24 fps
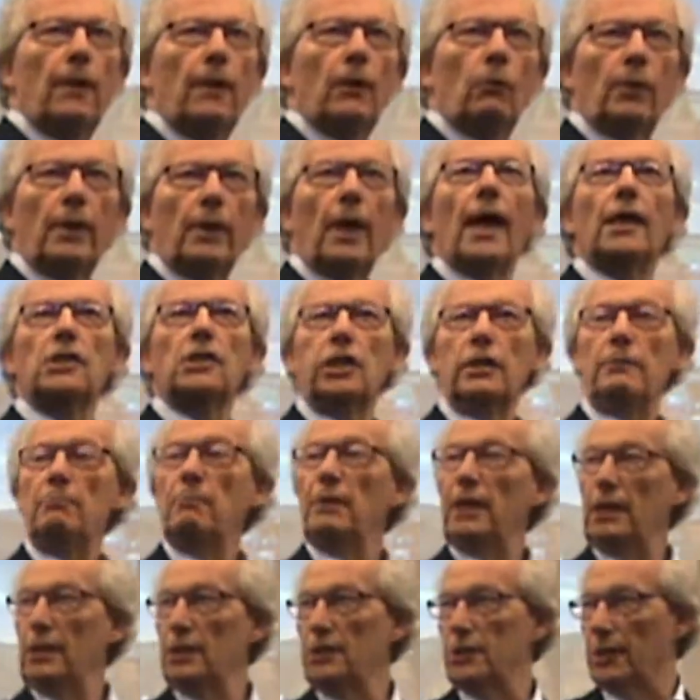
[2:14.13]
What that actually
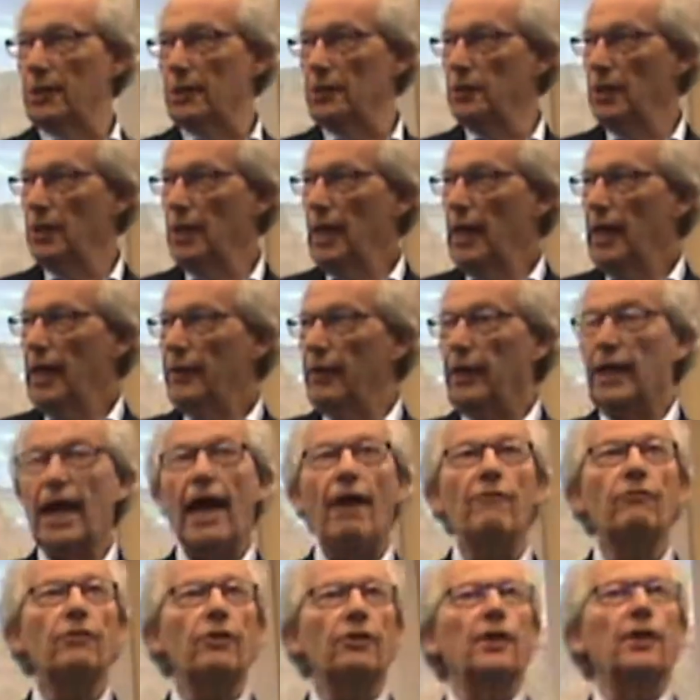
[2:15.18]
means is that
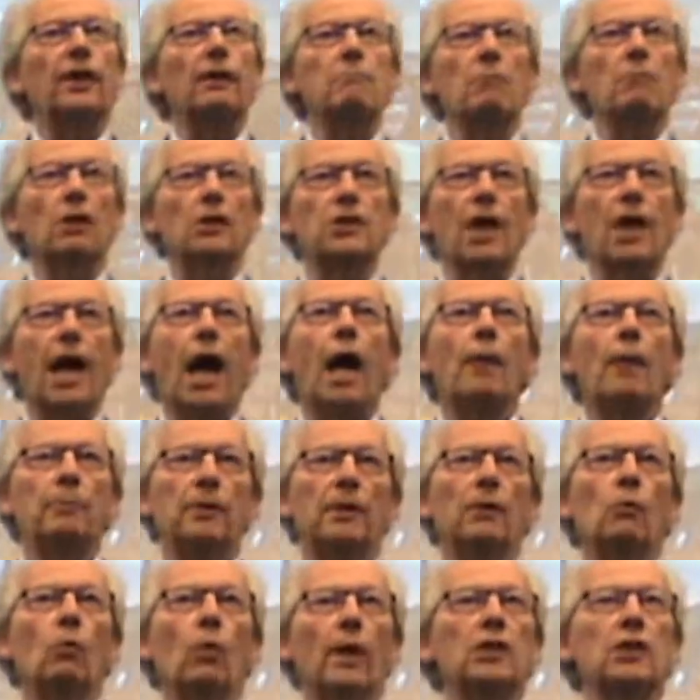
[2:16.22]
everything must
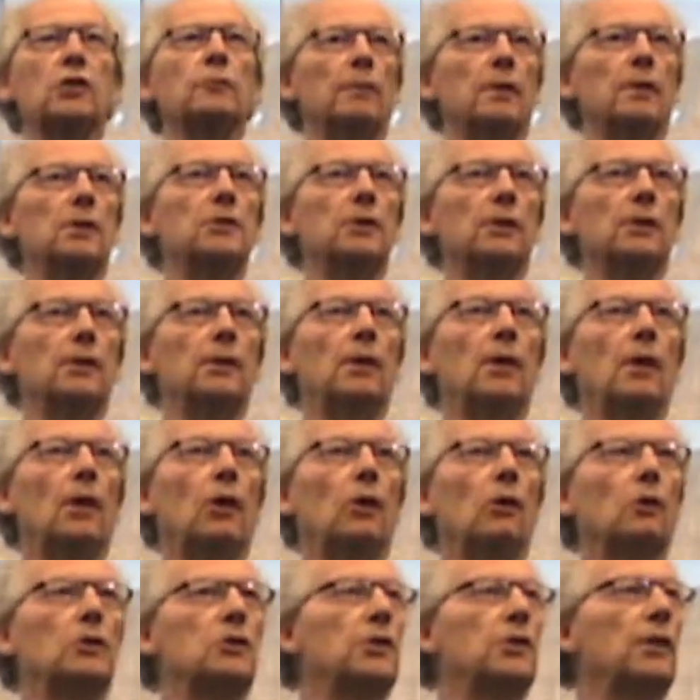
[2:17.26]
happen at Westminster,
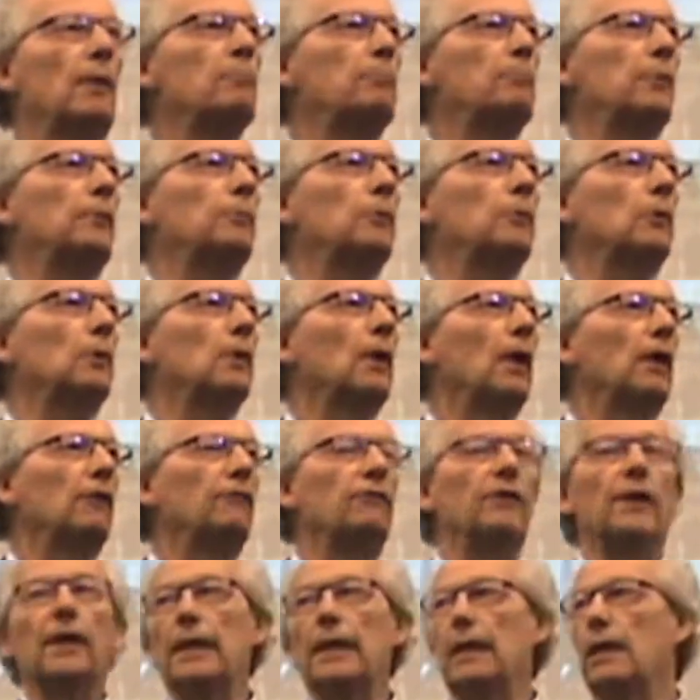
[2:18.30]
or some people are
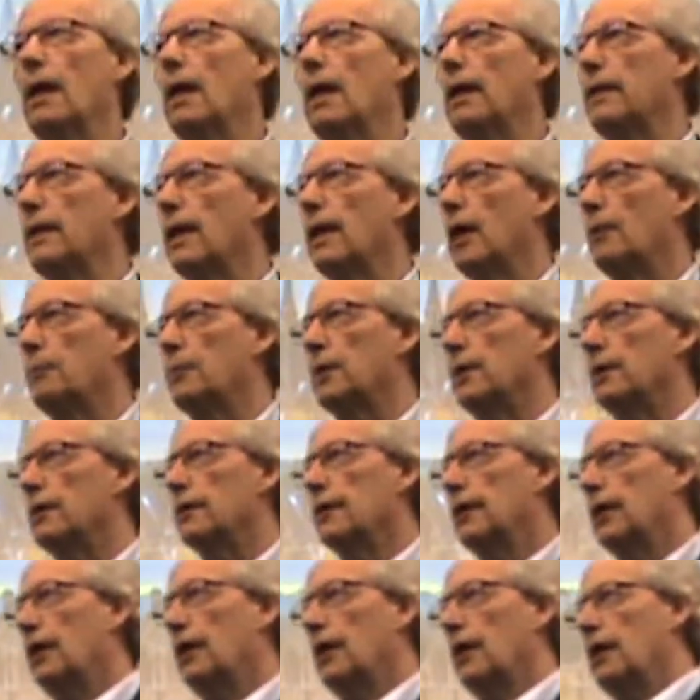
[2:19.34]
very unhappy.
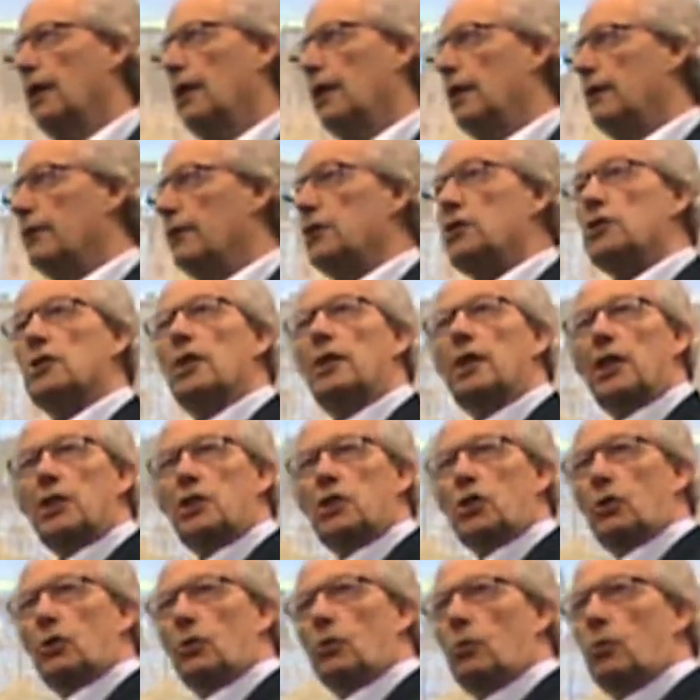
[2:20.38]
This is an
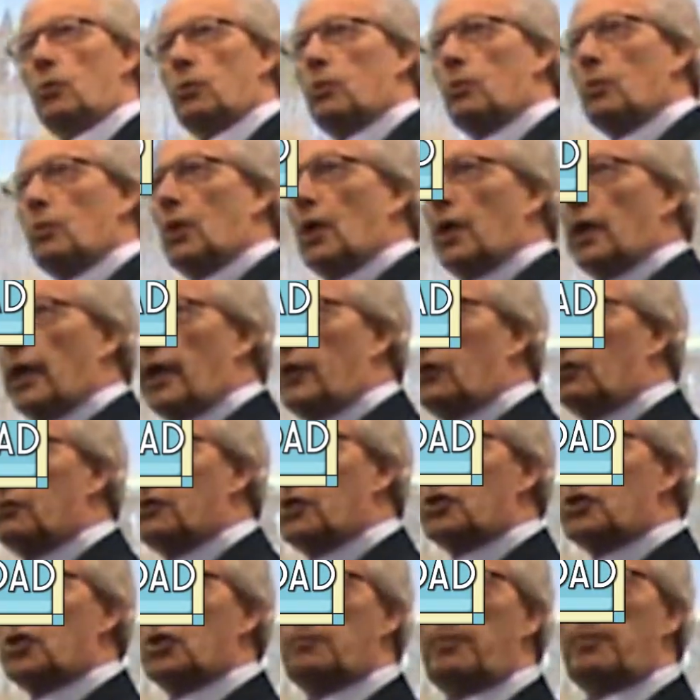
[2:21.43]
issue, and no
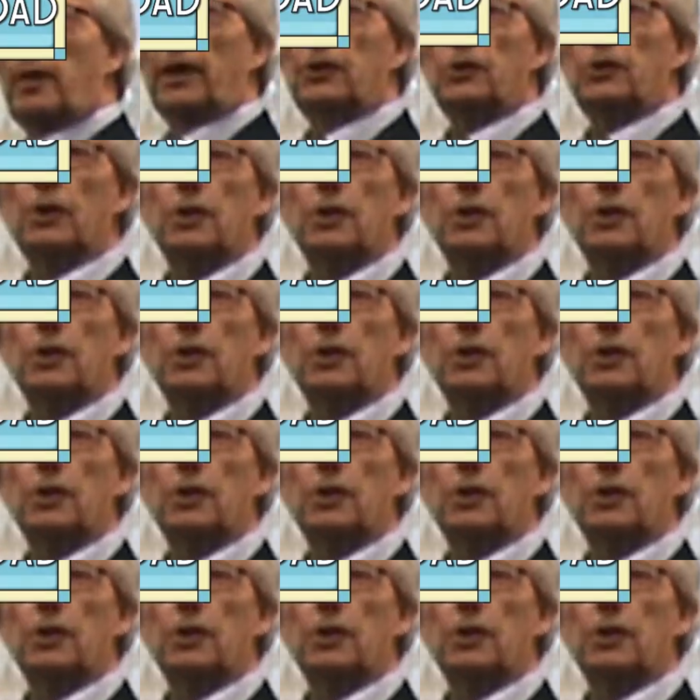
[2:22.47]
disrespect to